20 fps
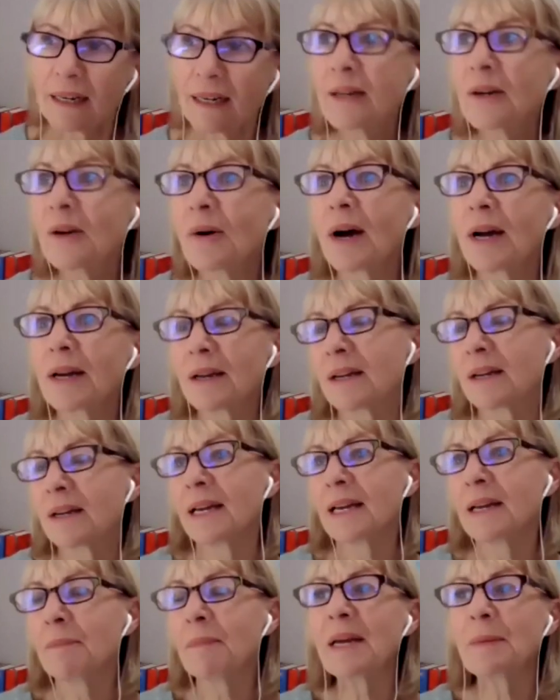you know i
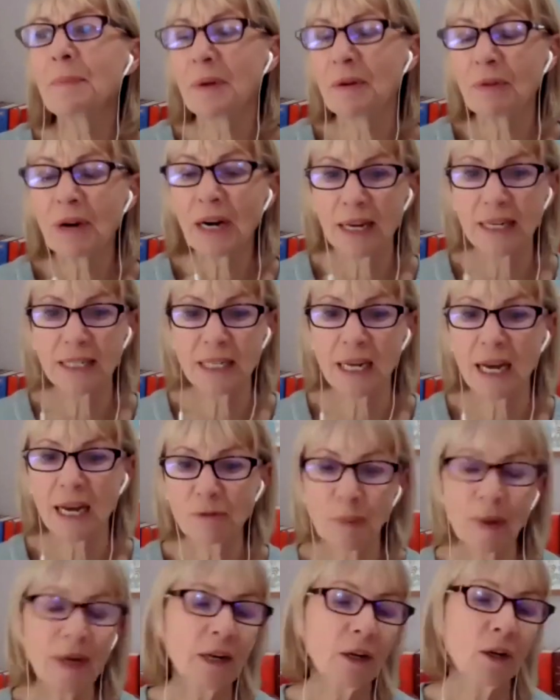it made me realize i've
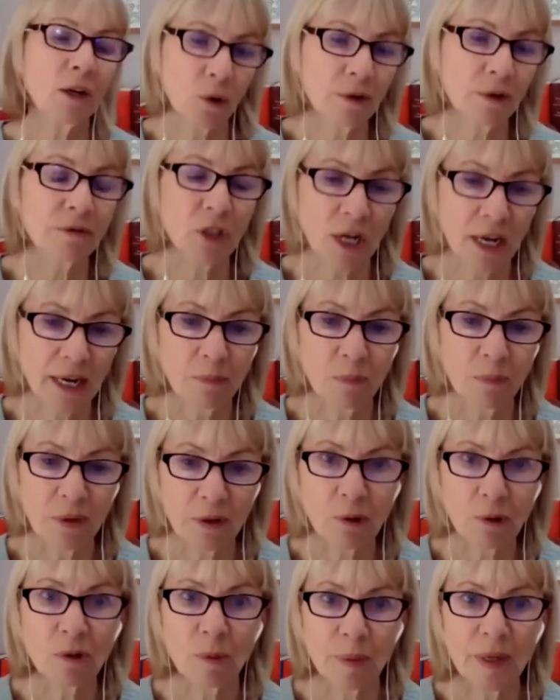spent a lot of time with
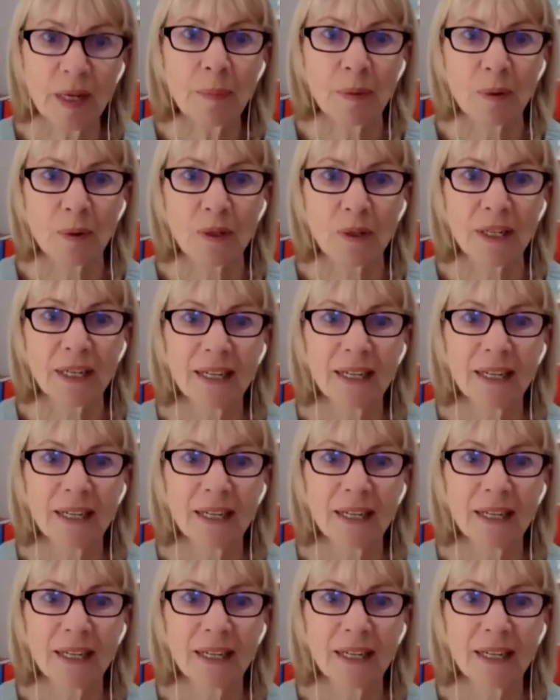older people